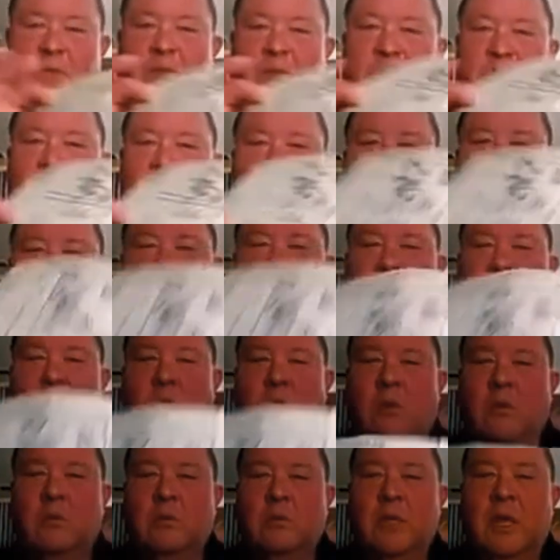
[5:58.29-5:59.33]
Let's see if I can
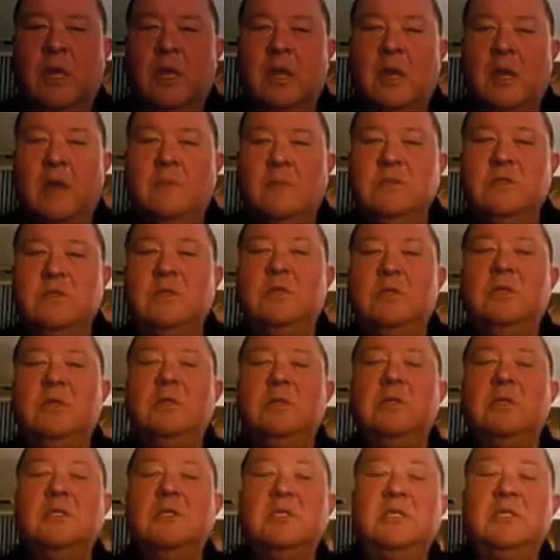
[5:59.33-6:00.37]
hold that up so you
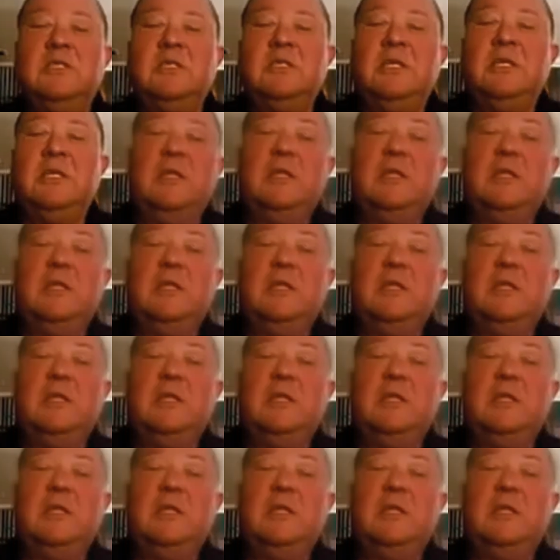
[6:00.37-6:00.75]
can see